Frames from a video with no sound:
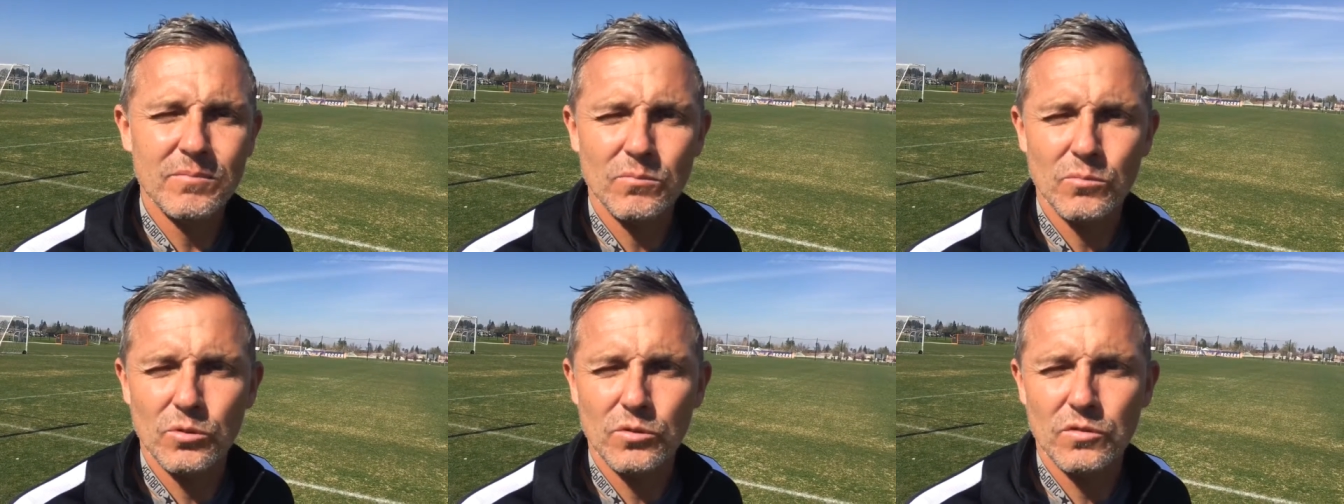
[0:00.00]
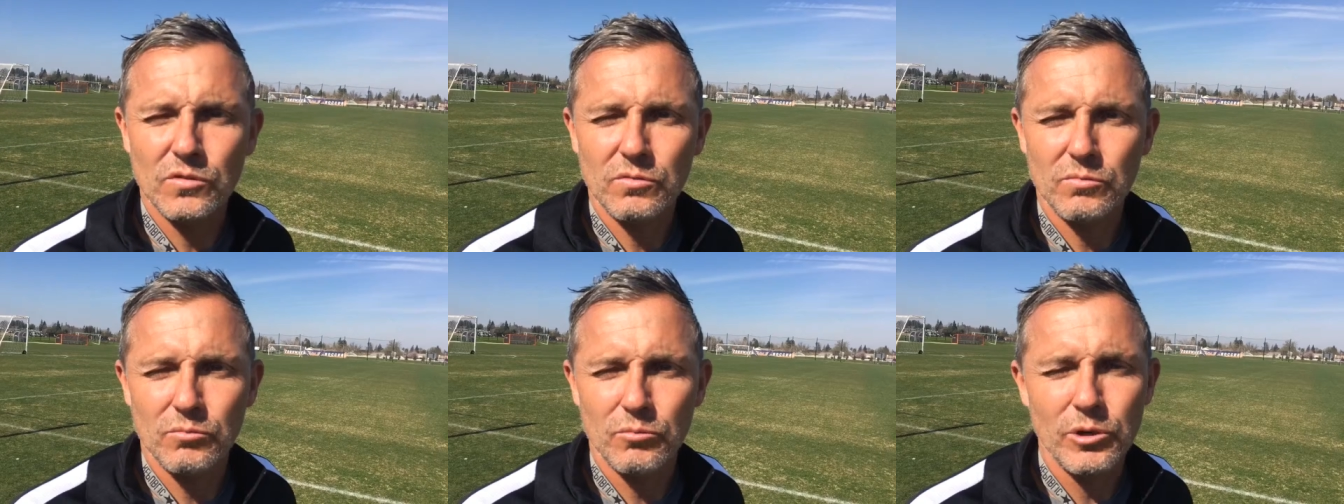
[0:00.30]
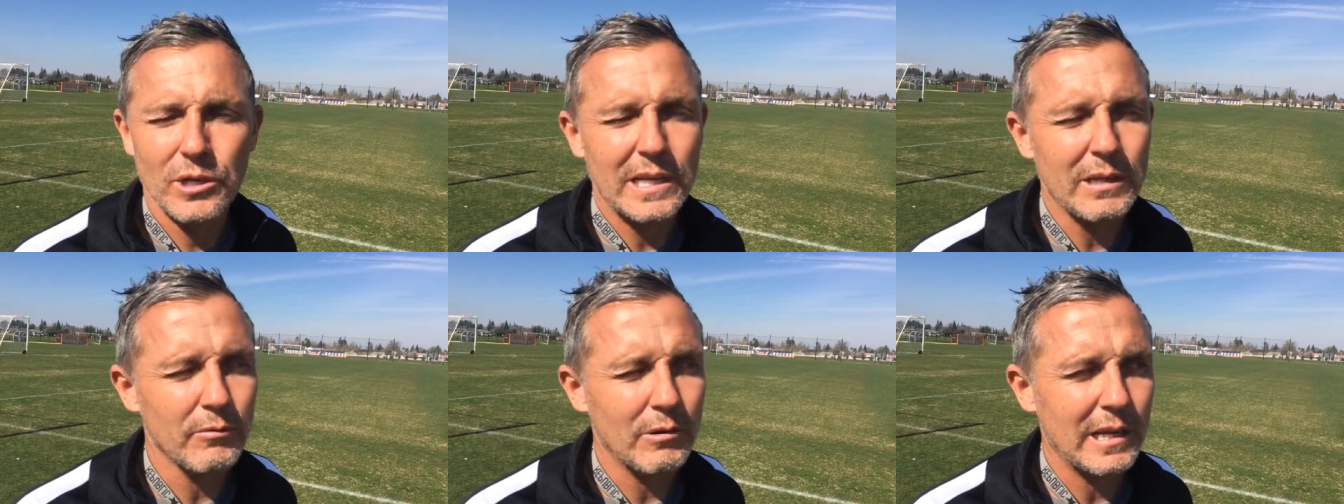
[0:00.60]
was
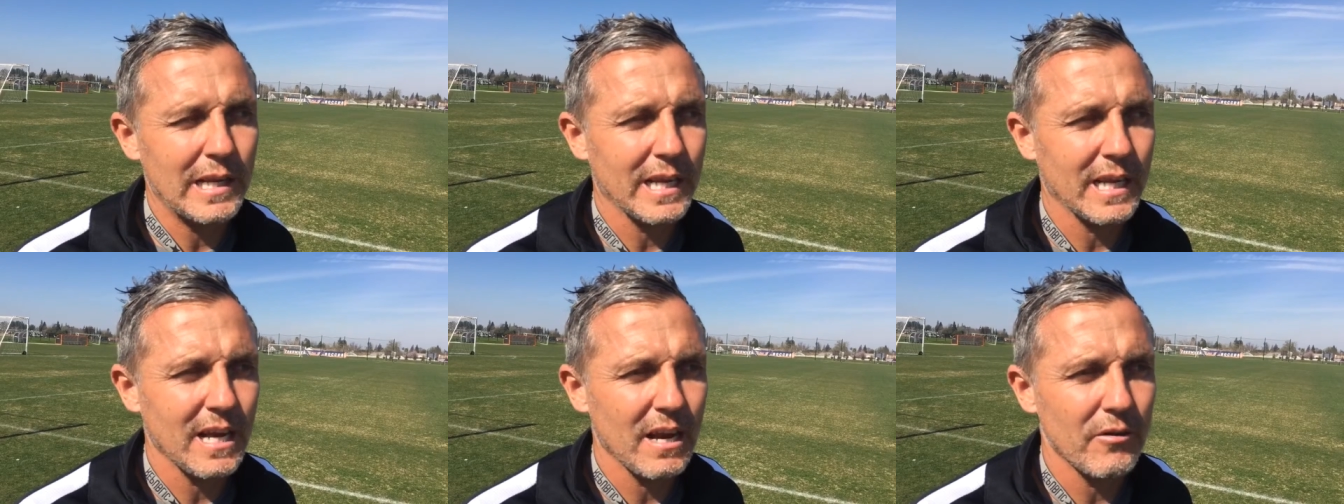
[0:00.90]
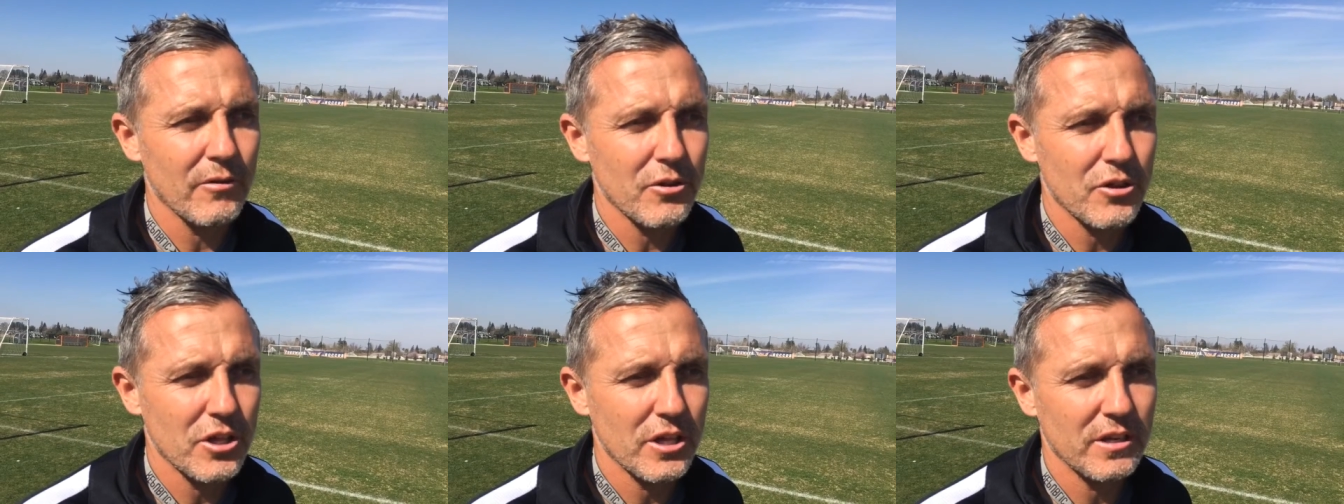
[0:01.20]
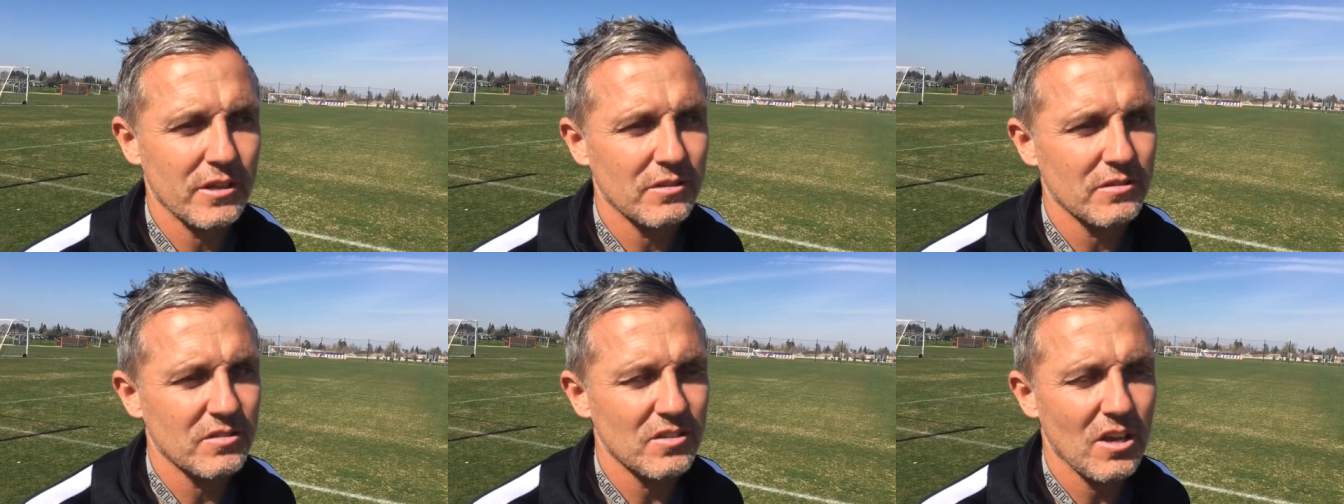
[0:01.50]
really, really
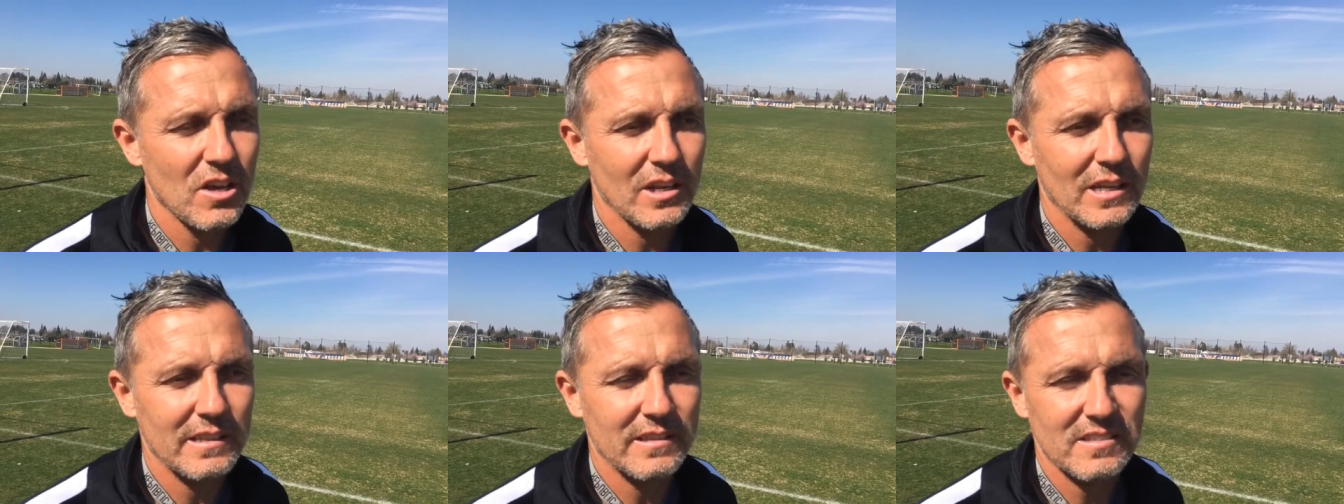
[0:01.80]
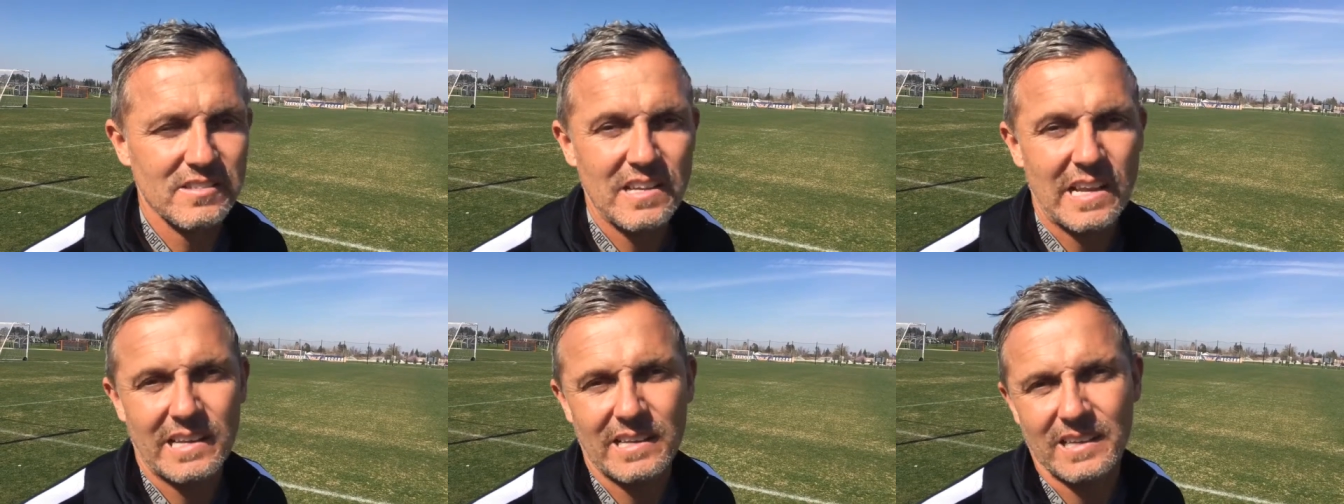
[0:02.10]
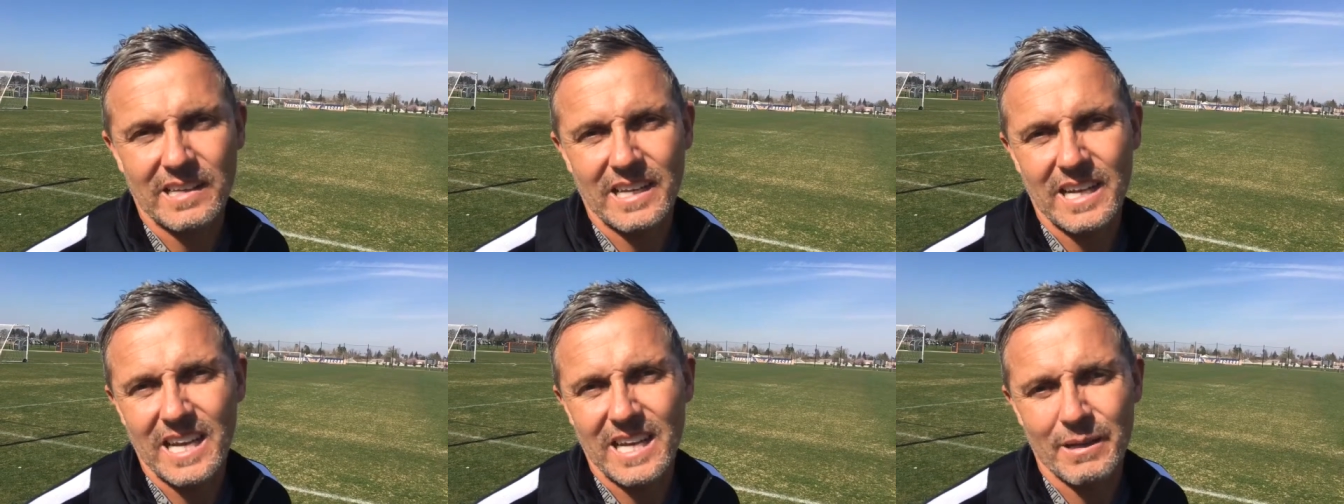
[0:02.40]
encouraging and certainly the
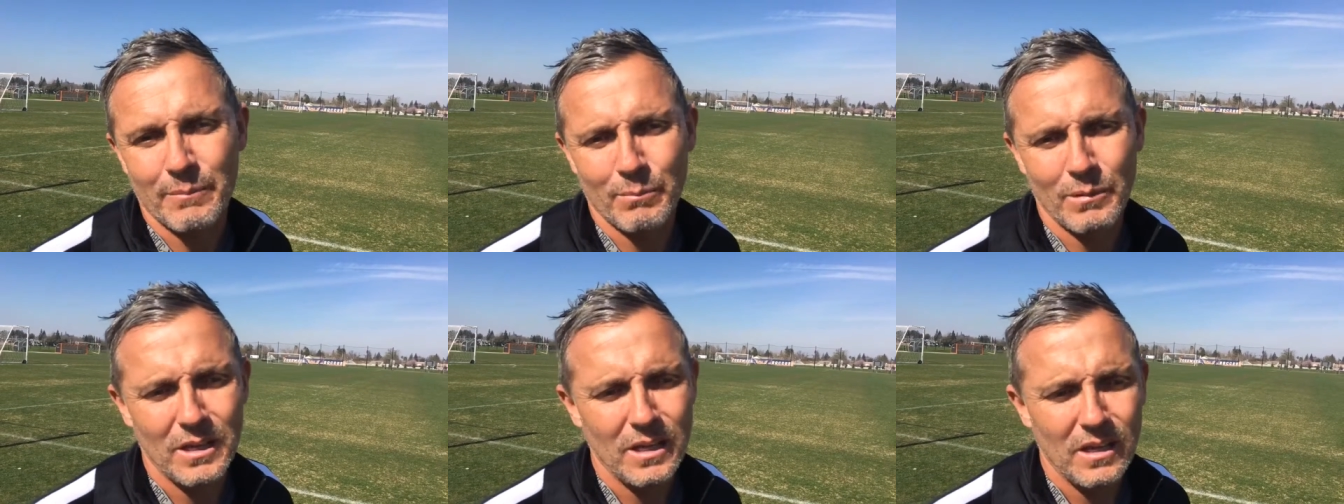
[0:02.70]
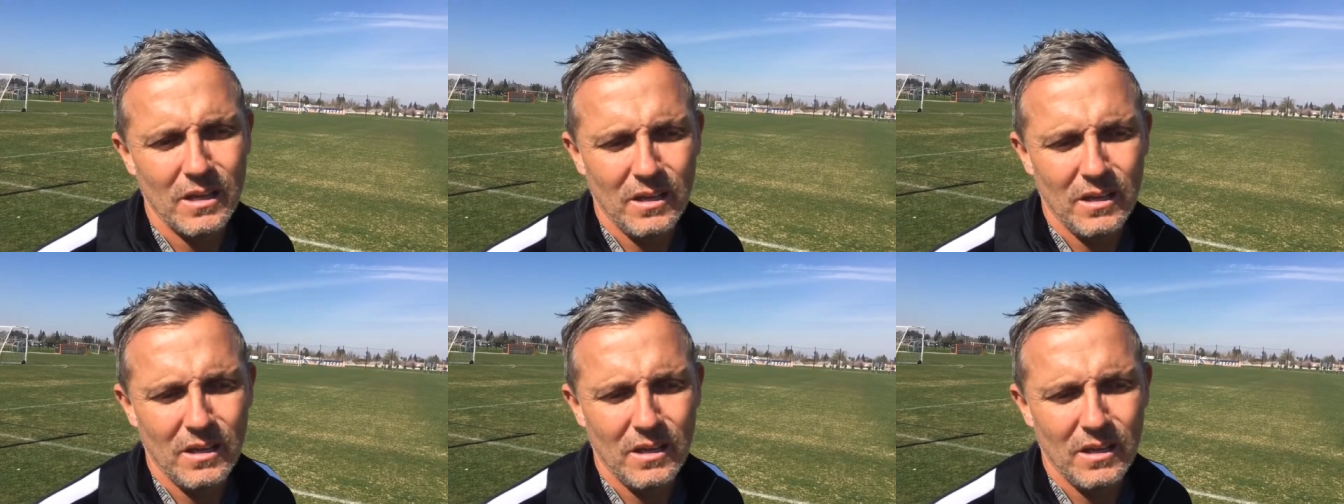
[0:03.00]
second game.